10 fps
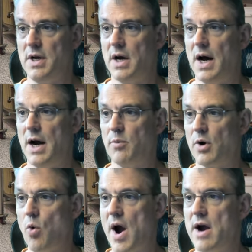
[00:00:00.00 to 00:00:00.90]
uh,
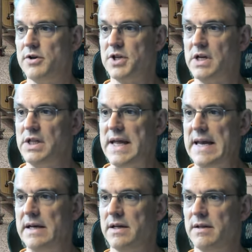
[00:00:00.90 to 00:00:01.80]
required to
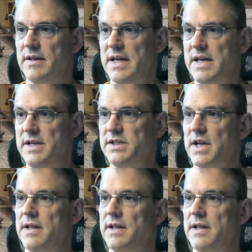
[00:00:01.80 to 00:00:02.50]
clean these.